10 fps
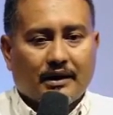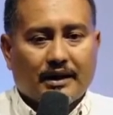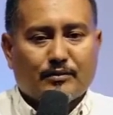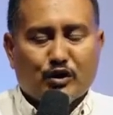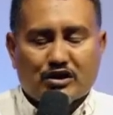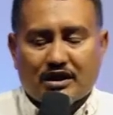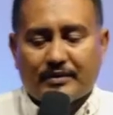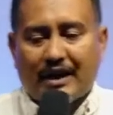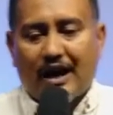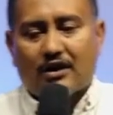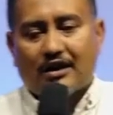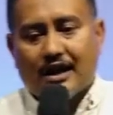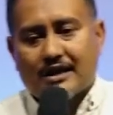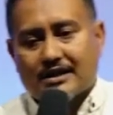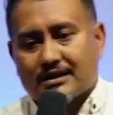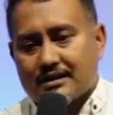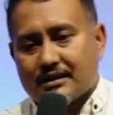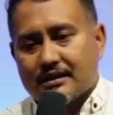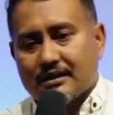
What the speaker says: And most of our girls,